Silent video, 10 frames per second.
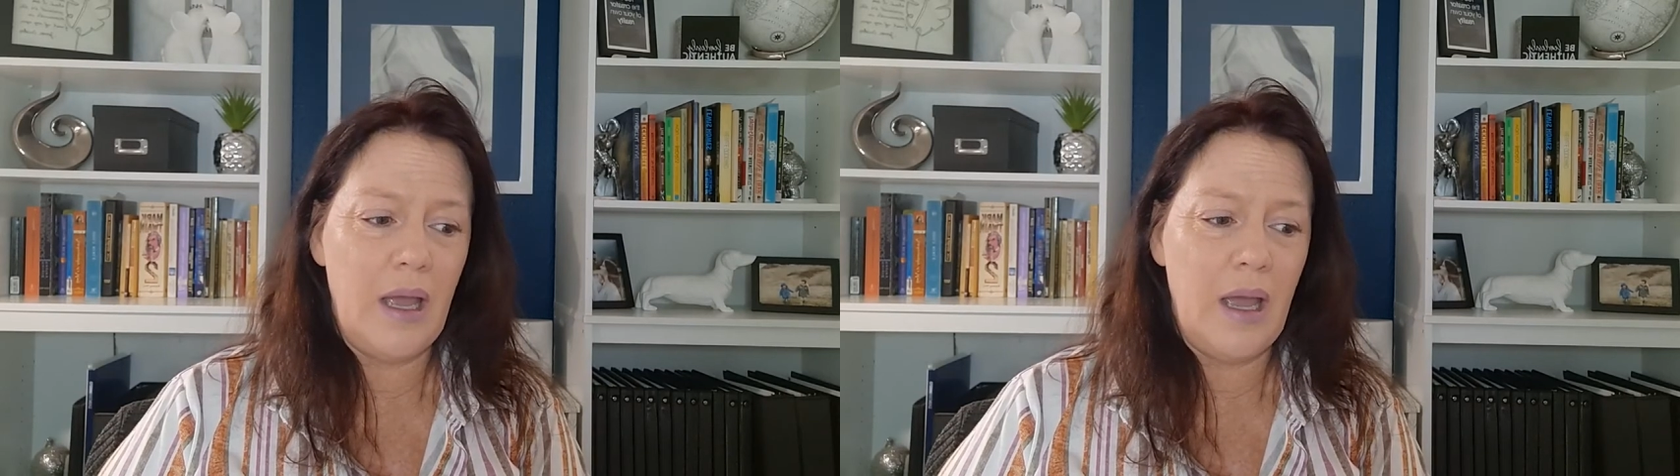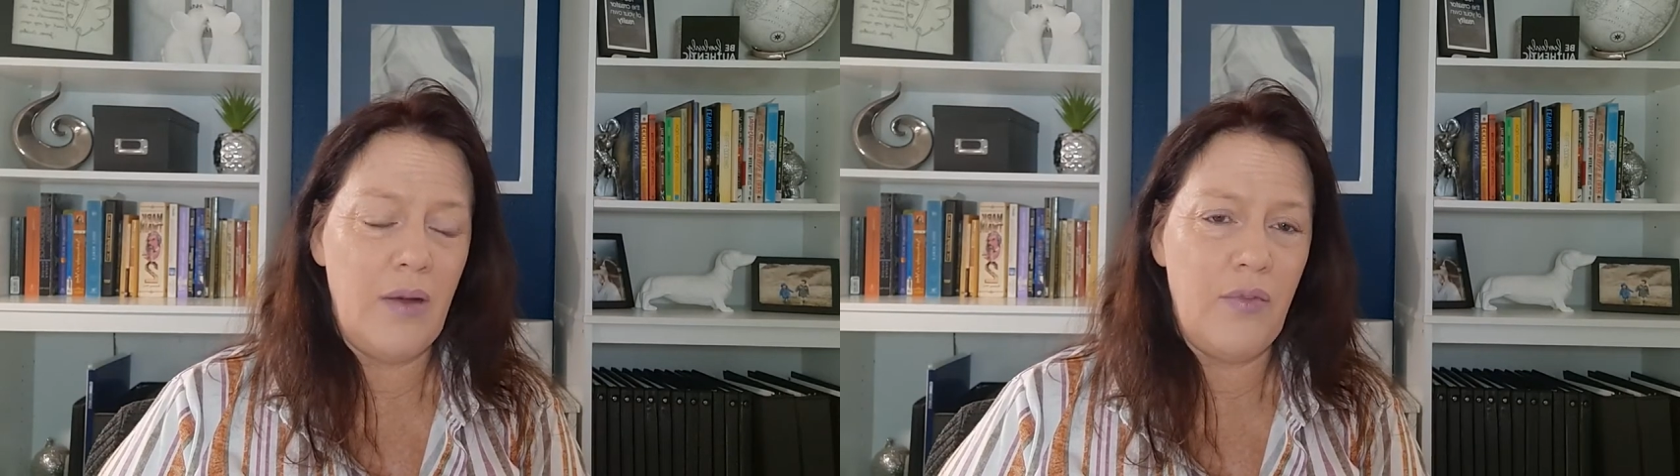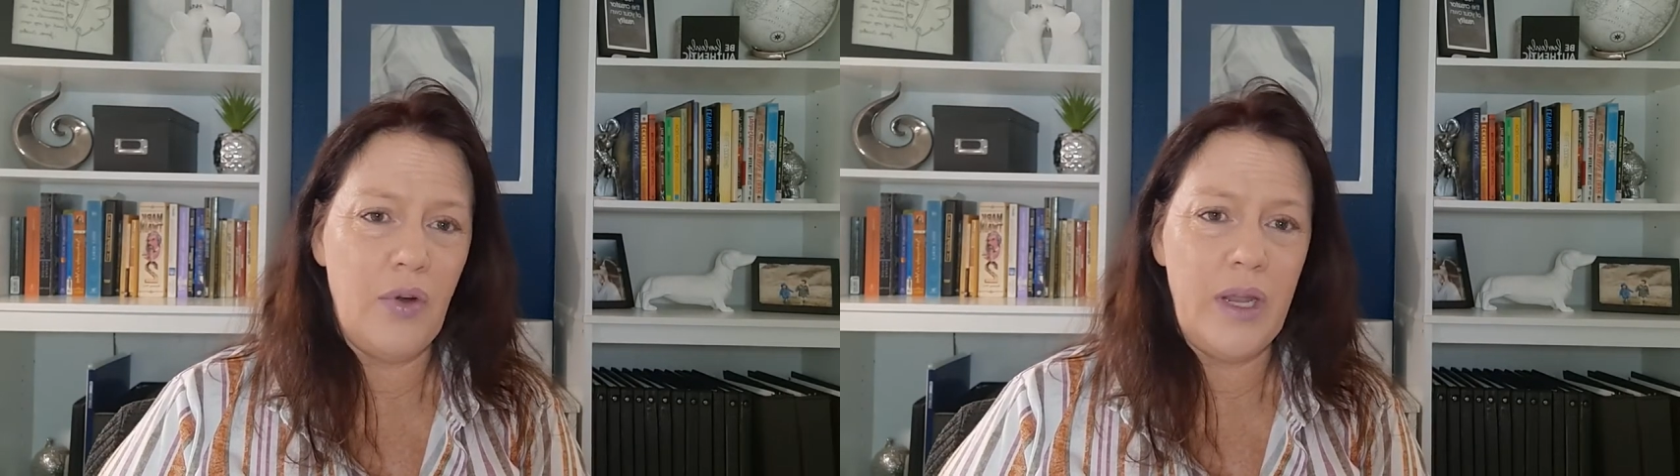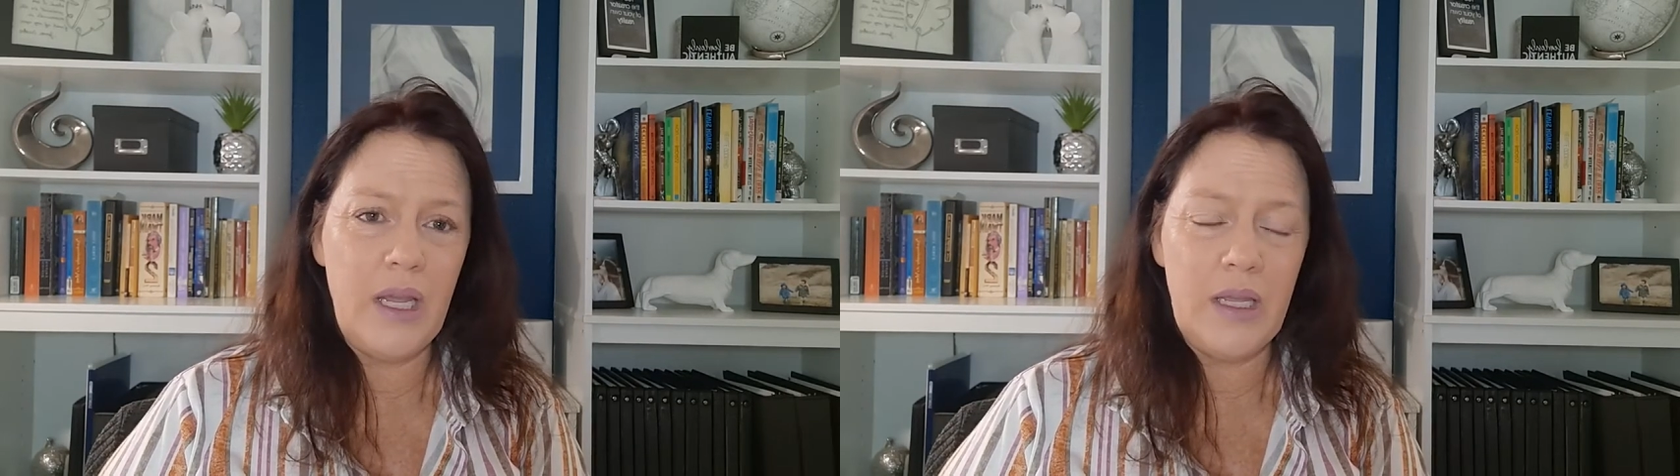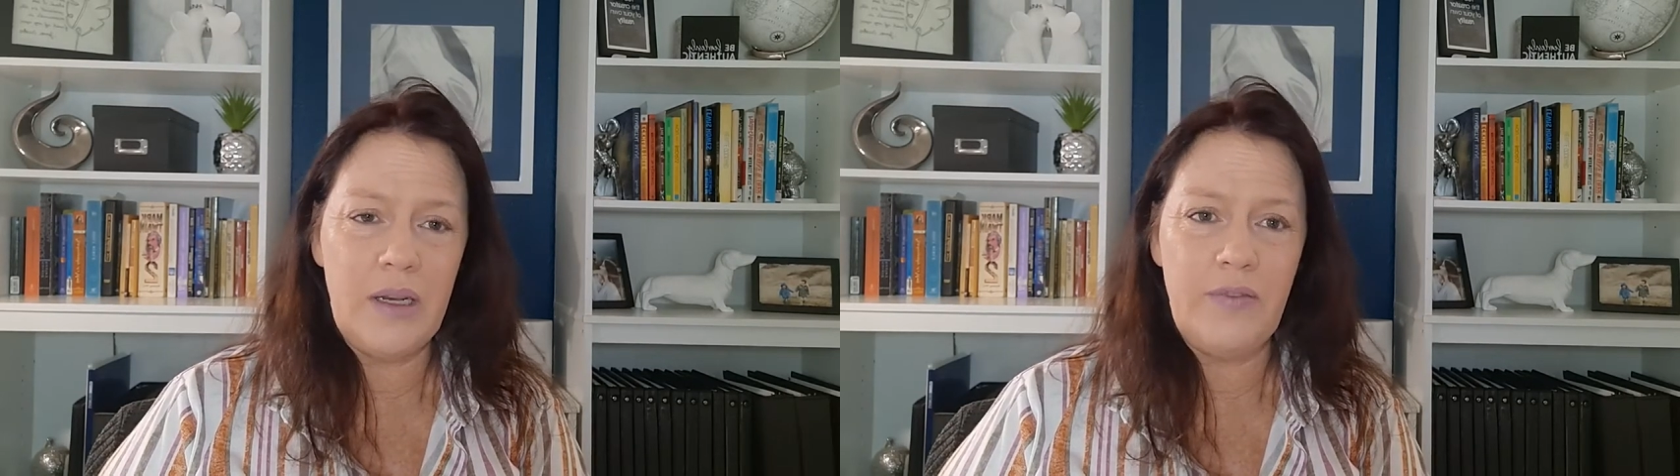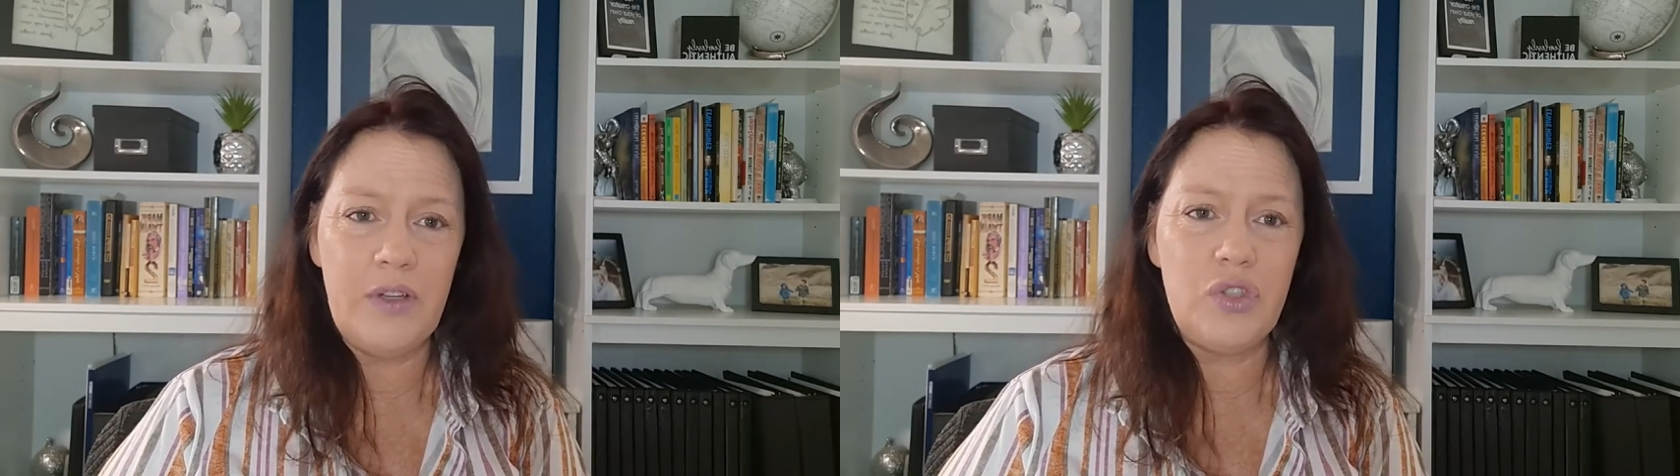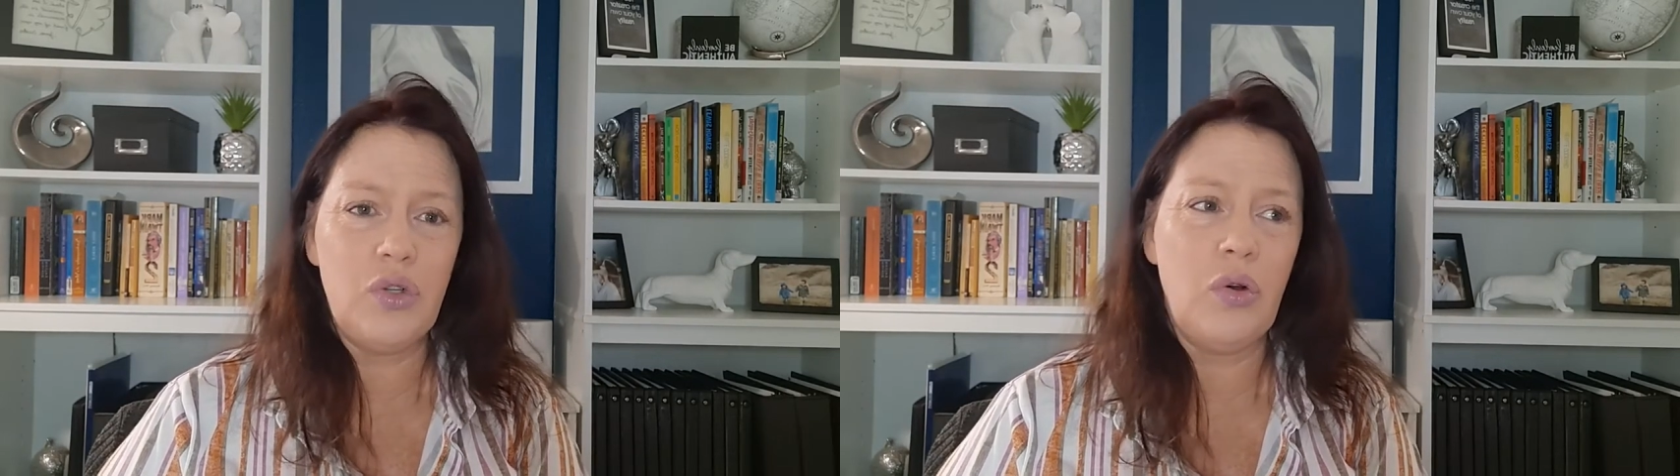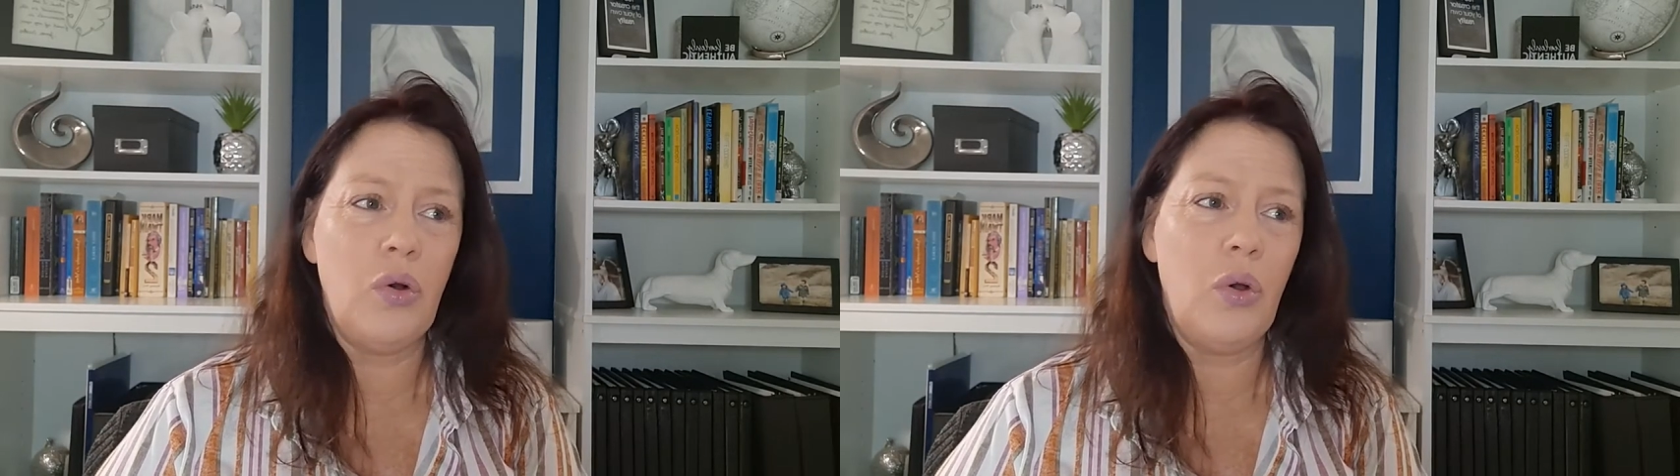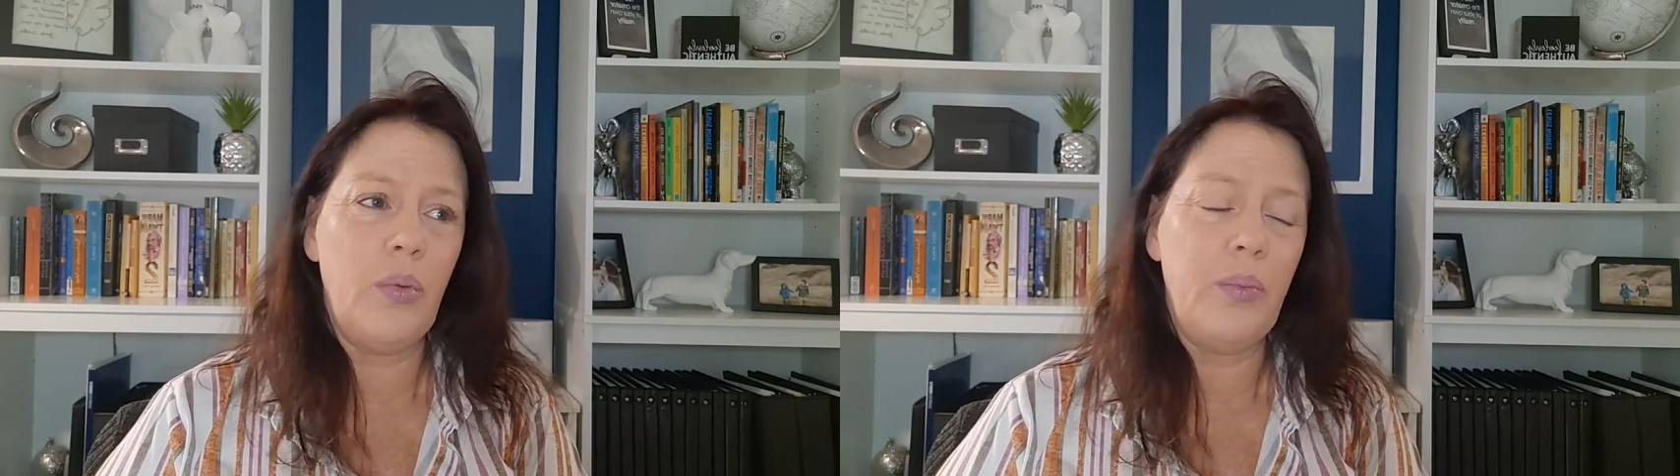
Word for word: every individual